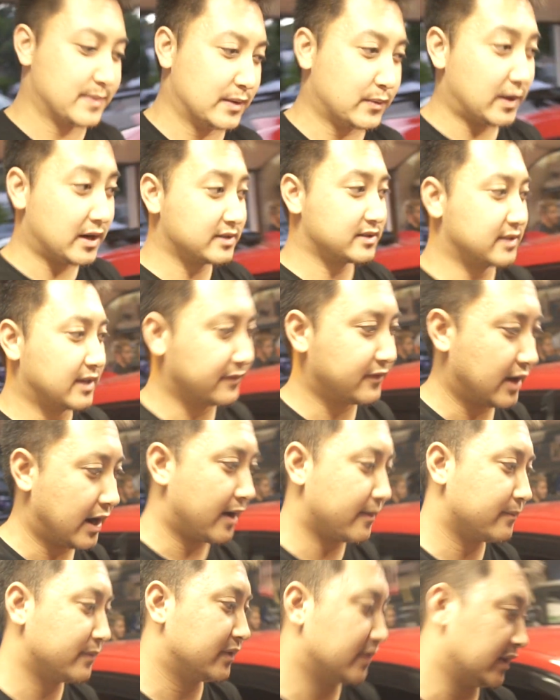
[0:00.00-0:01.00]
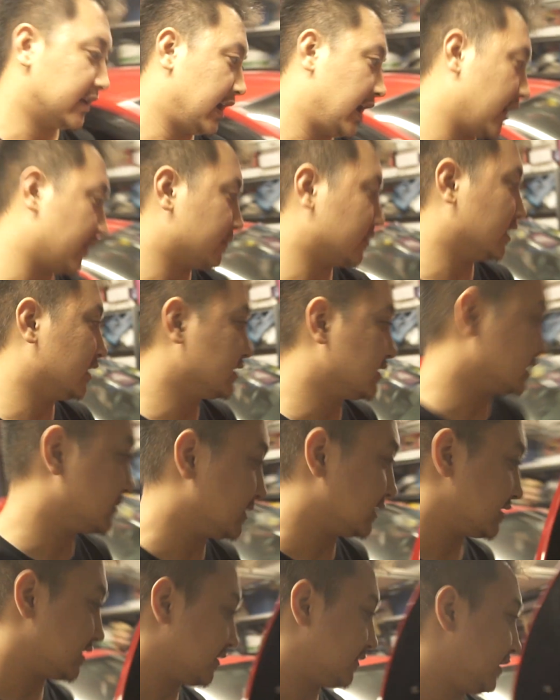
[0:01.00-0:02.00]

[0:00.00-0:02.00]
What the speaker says: been a while since I grabbed the camera just because of the